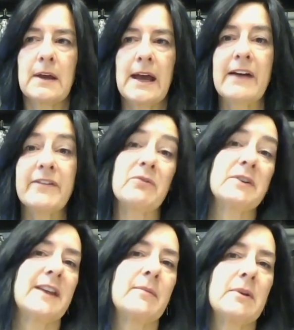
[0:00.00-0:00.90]
have that
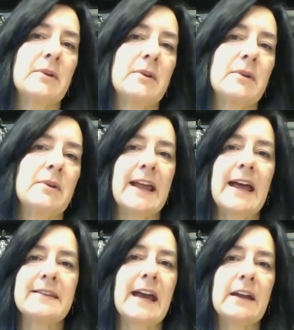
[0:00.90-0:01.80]
resentment
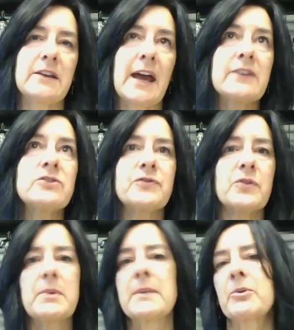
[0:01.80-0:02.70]
myself.
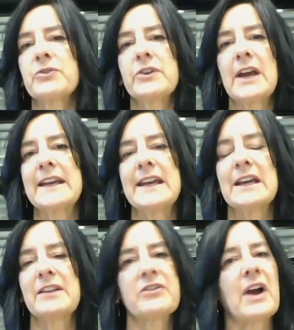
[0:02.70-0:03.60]
That just for me personally, I
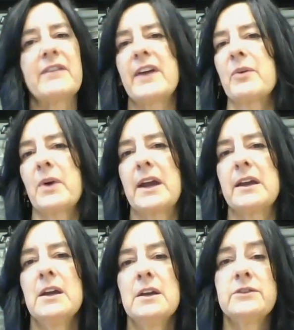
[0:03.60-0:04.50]
can't thrive that
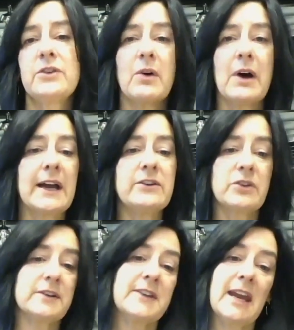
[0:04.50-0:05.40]
way. So
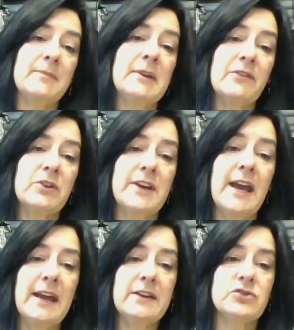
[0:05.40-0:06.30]
I just came in every
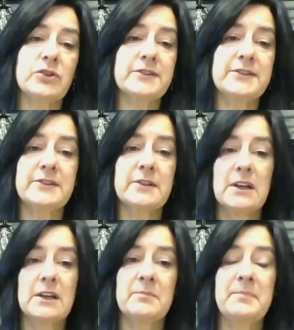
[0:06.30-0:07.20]
day and just
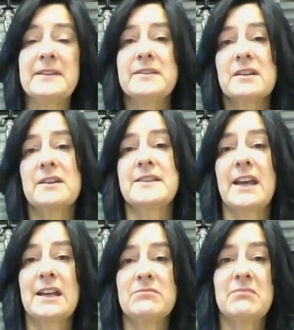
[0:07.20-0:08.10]
basically
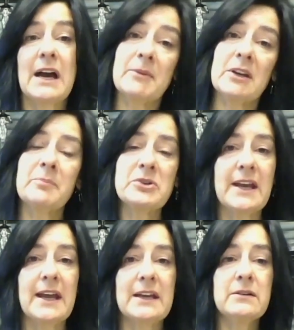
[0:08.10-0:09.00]
said, I'm going to
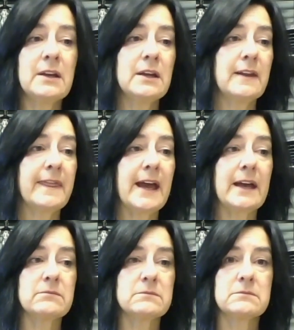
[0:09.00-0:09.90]
pretend
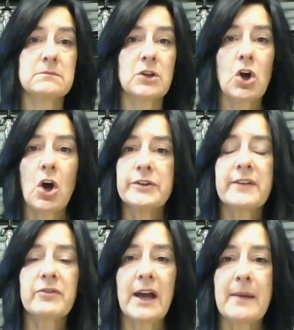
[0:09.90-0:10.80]
that the call
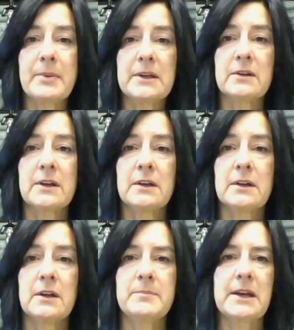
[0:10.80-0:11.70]
never happened.
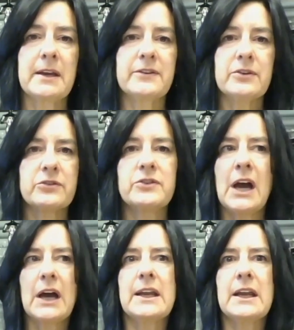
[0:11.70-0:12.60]
because there's
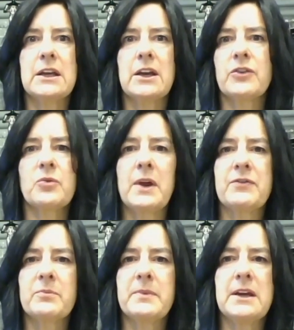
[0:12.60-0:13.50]
not any other way
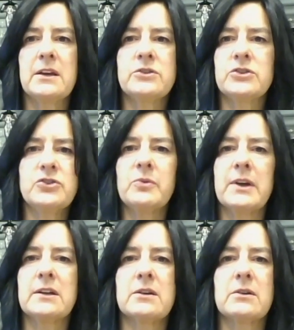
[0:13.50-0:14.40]
for me to do
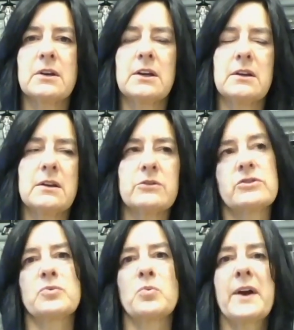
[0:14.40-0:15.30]
it. There
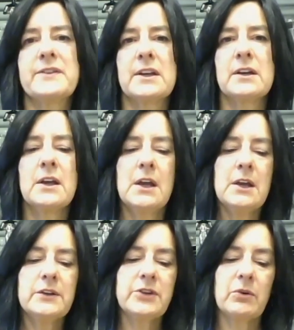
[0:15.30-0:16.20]
just wasn't.
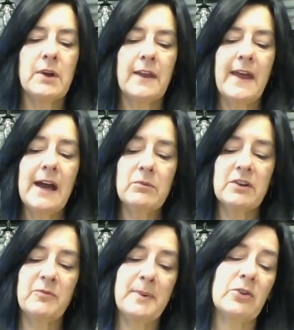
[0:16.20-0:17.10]
So that
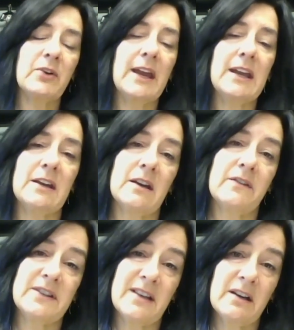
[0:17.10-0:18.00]
would have been okay in and
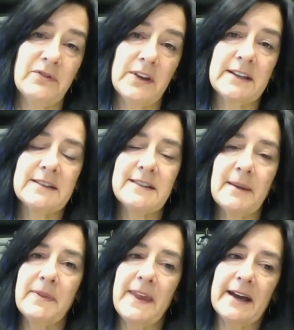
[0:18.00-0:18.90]
of itself,
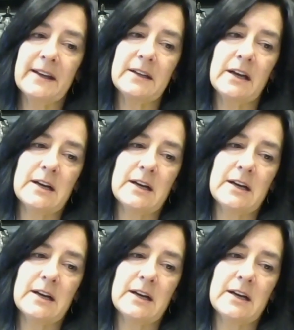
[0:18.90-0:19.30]
except that